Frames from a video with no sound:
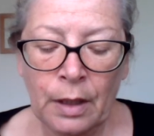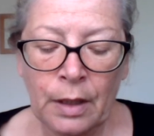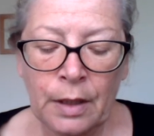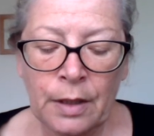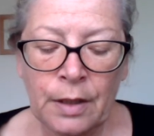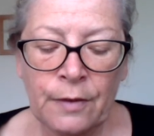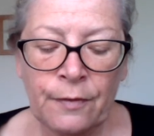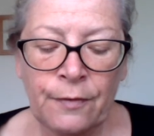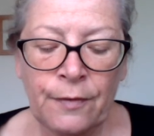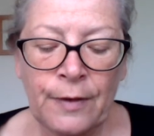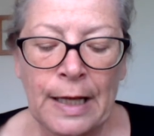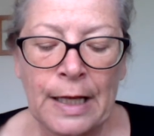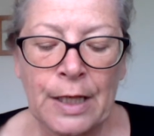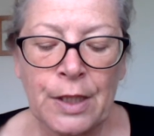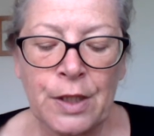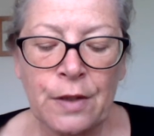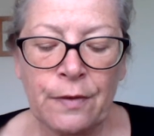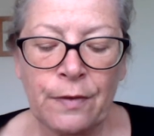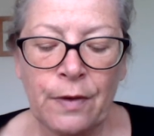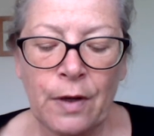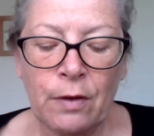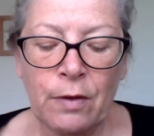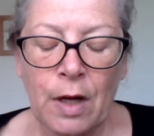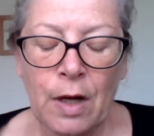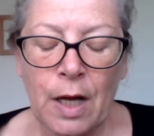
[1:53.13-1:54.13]
The flash of
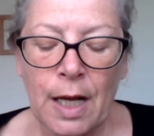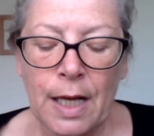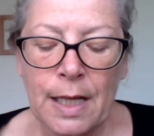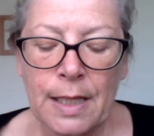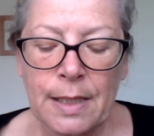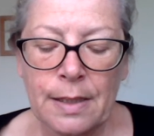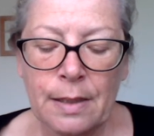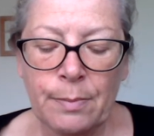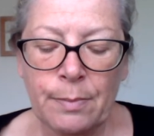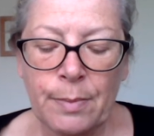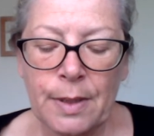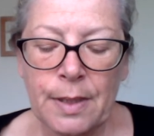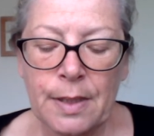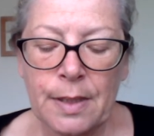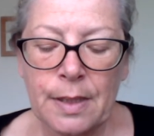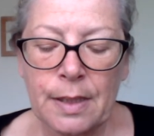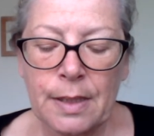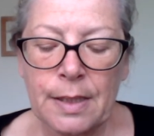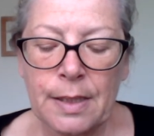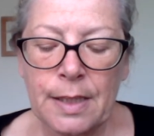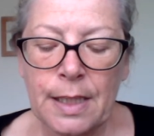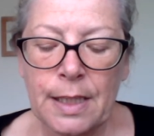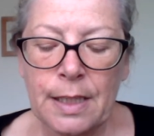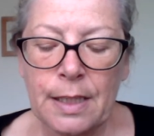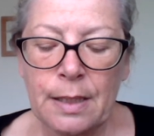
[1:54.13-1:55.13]
her eyes had been
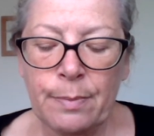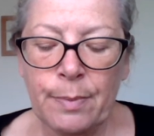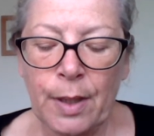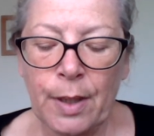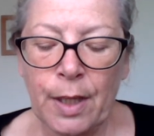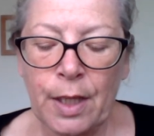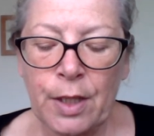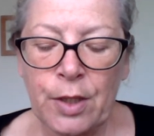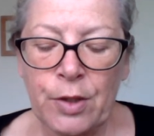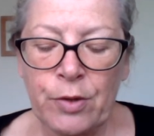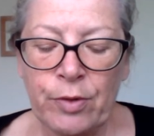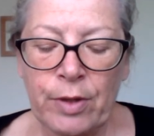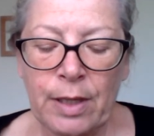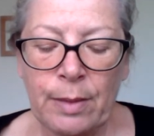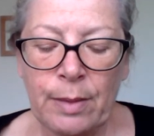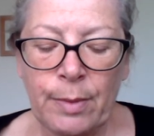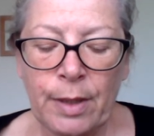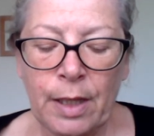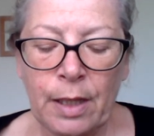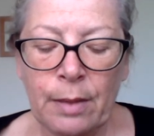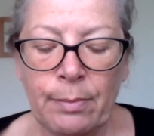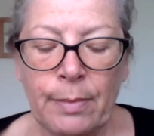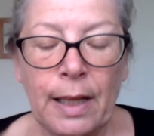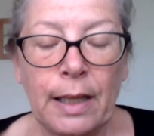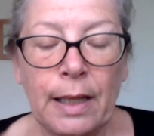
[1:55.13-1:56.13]
succeeded by a dreamy
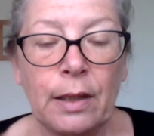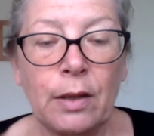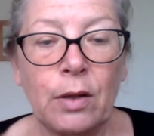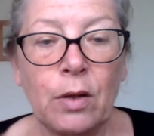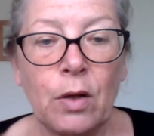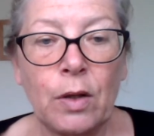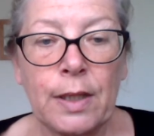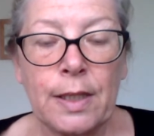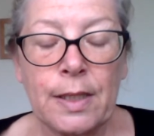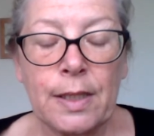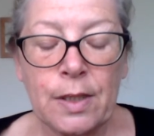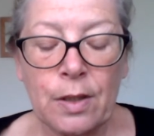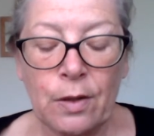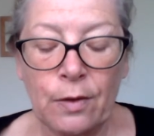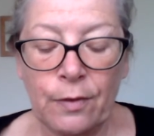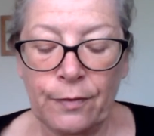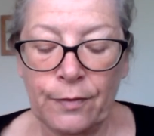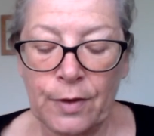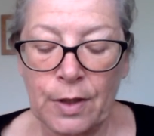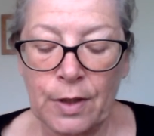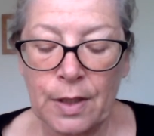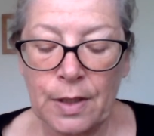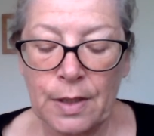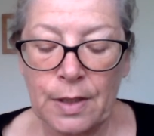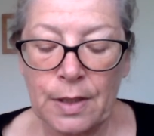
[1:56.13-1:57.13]
and melancholy
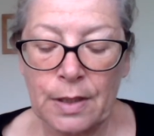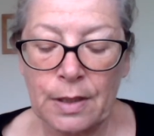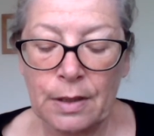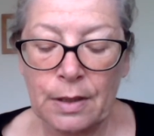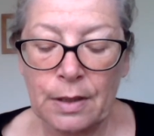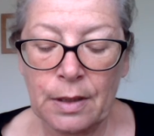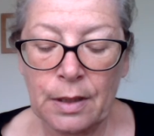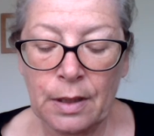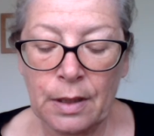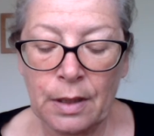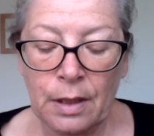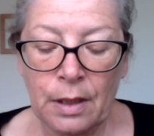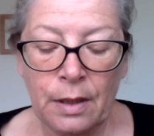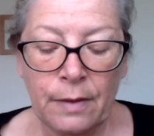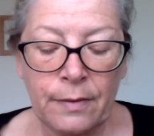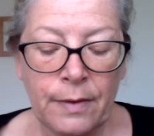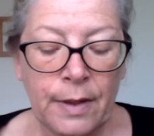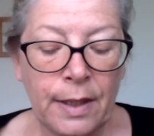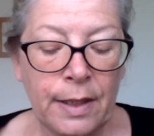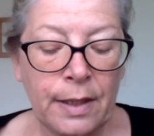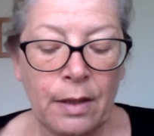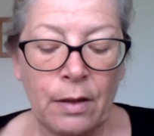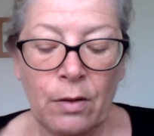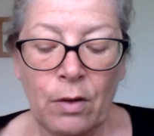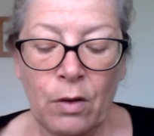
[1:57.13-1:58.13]
softness. They
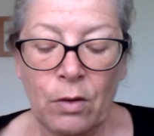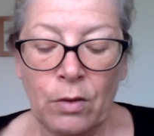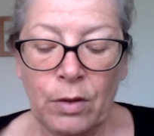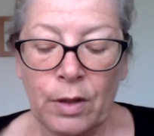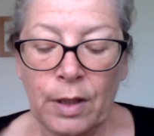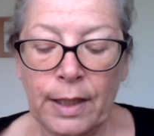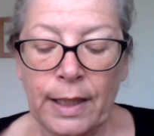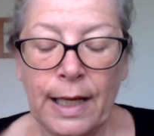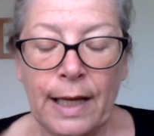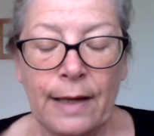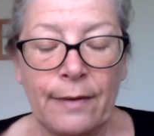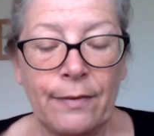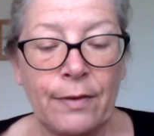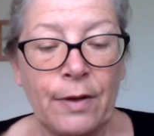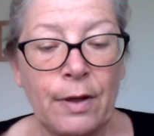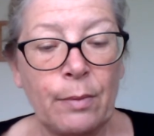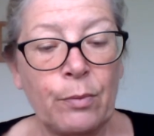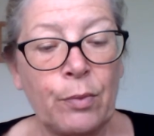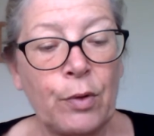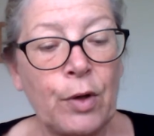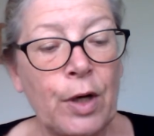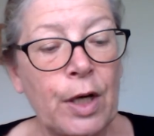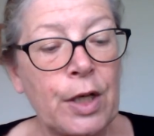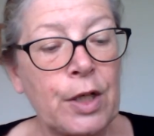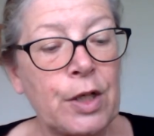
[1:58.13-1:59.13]
no longer gave the
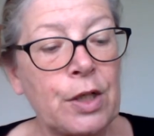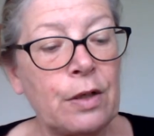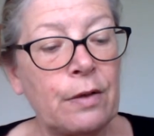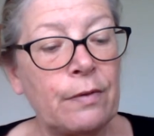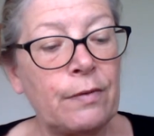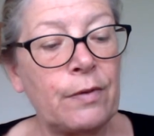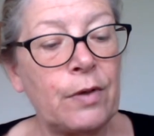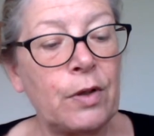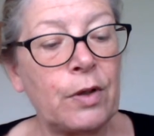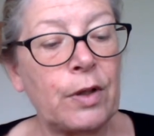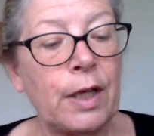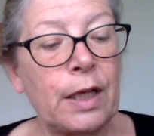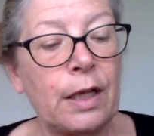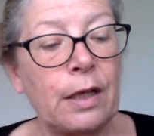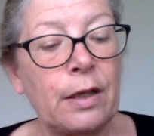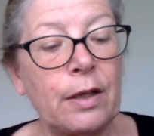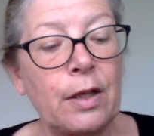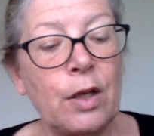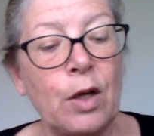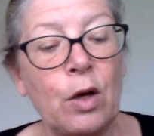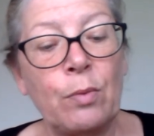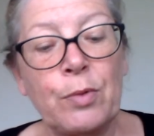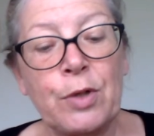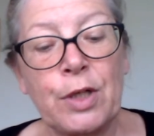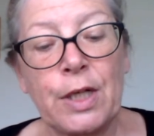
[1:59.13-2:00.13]
impression of looking at
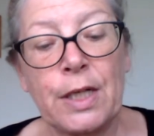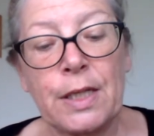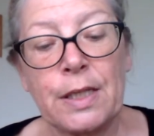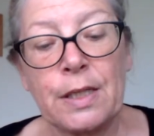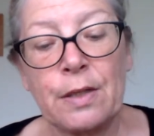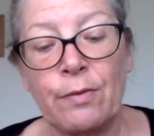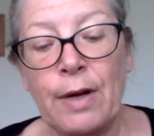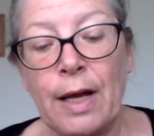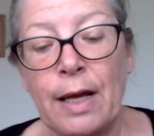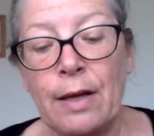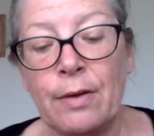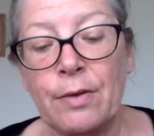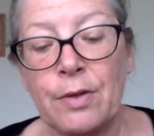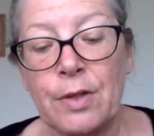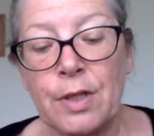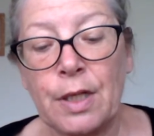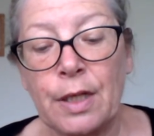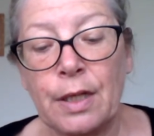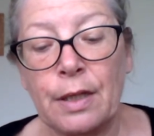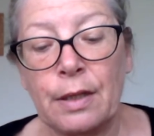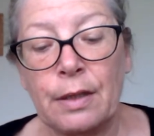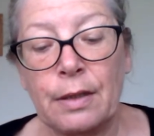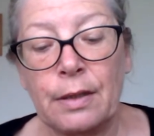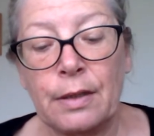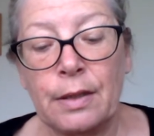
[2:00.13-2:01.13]
the objects around her.